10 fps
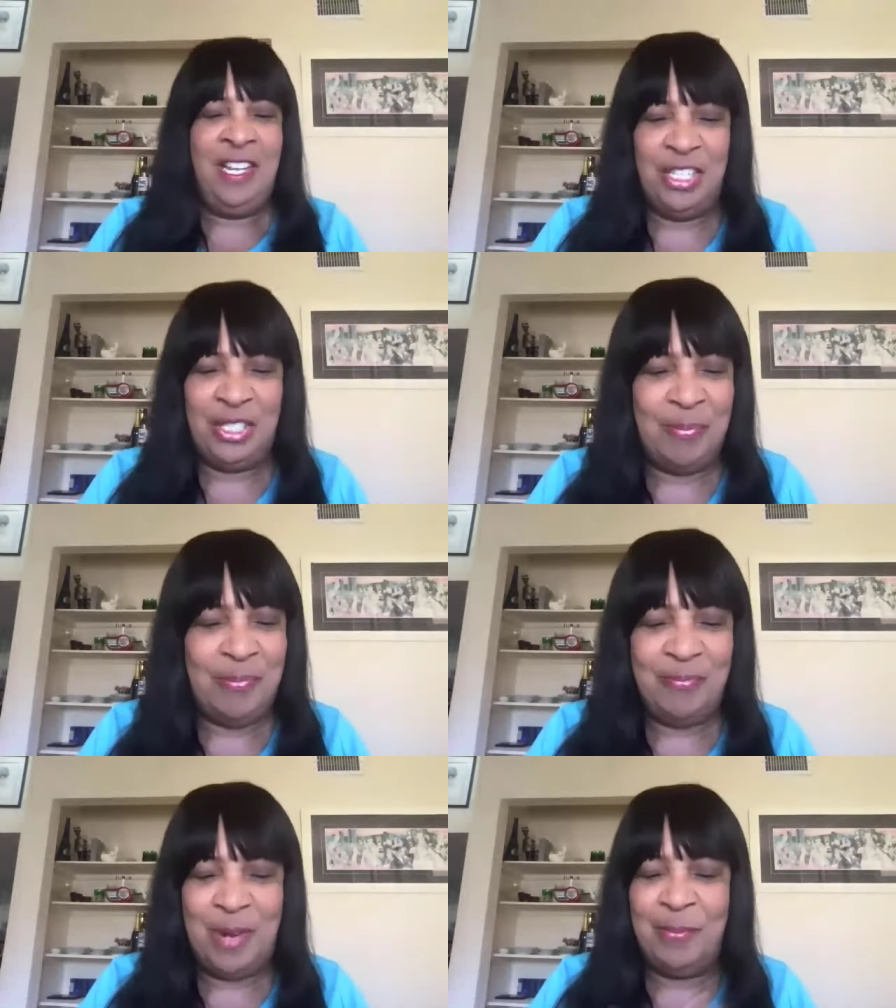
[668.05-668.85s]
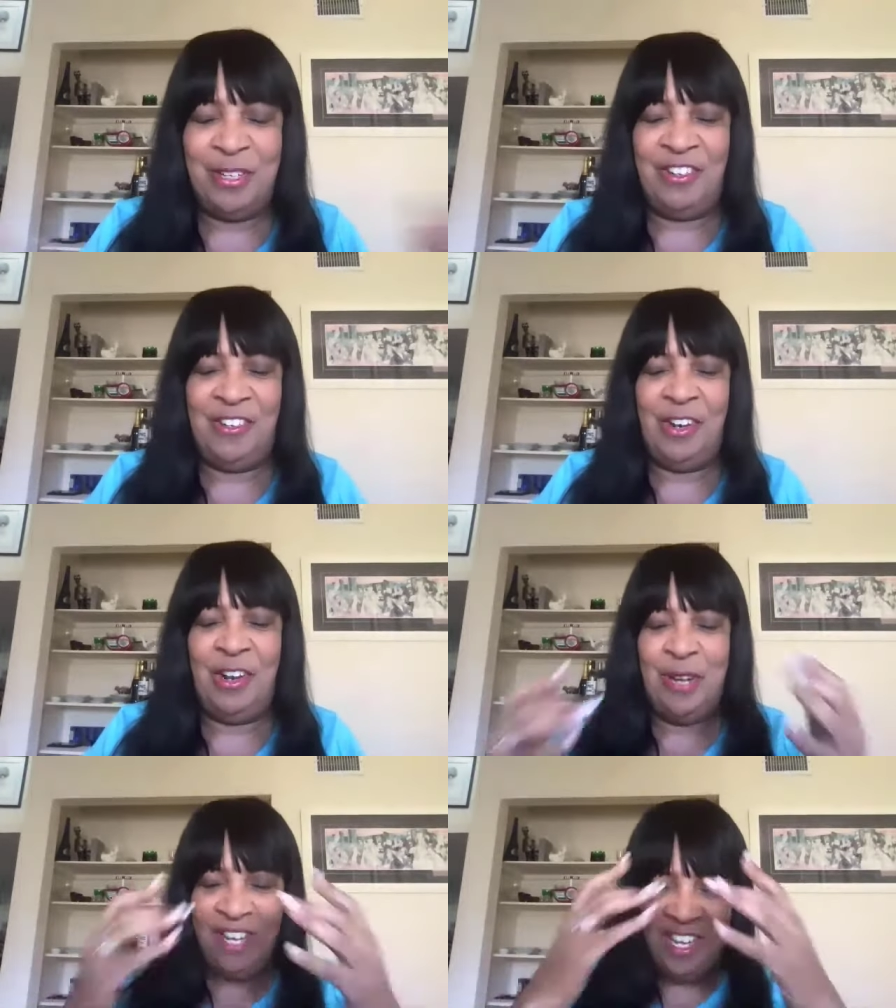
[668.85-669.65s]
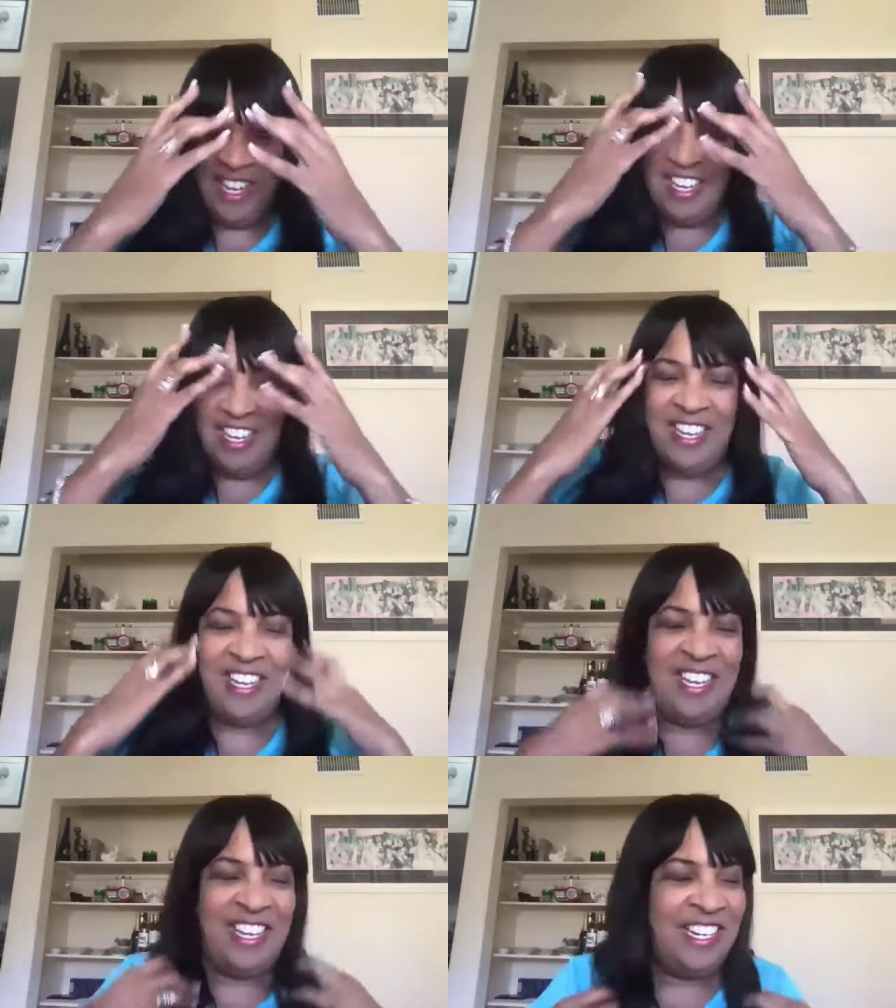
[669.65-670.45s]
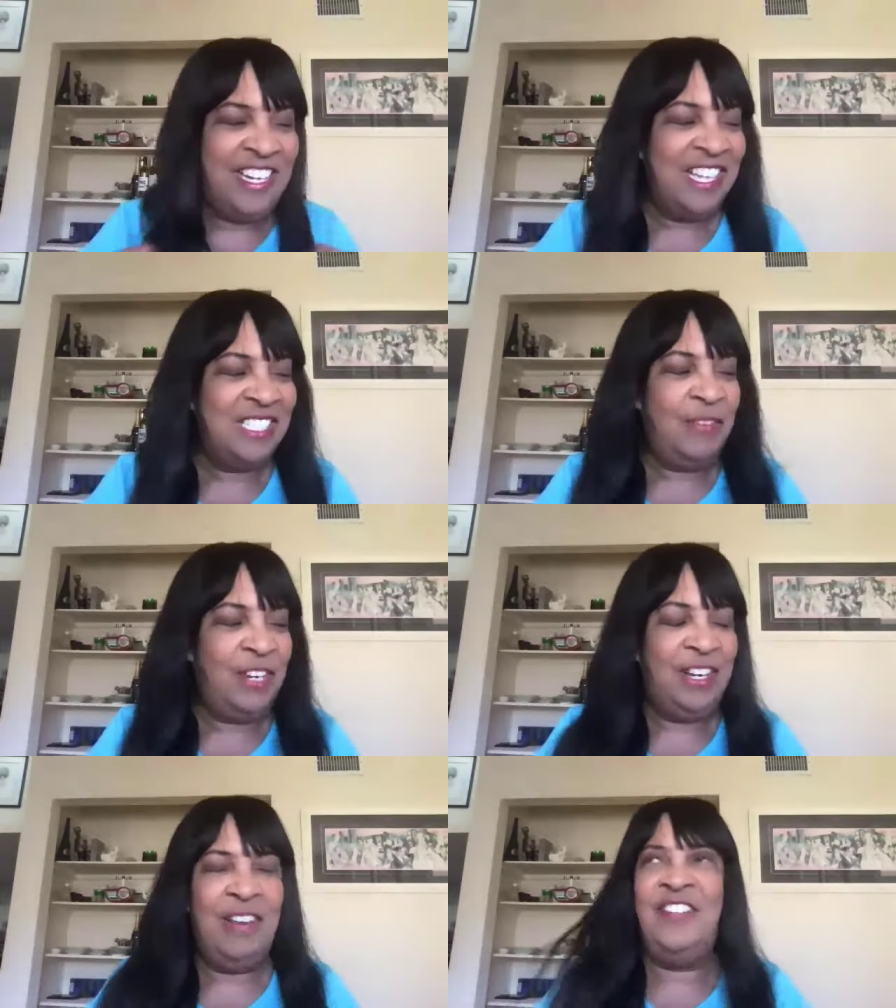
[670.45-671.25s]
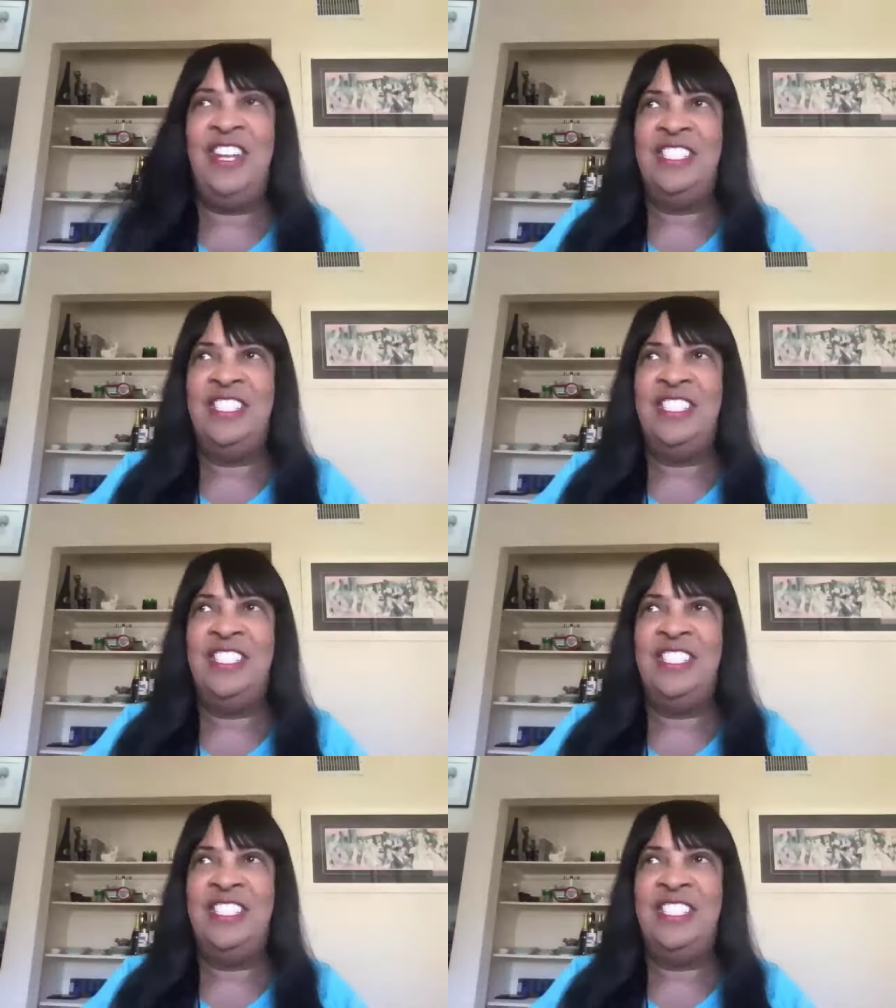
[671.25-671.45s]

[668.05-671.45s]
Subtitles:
Just bumped into a hallway, and he asked if he could help me.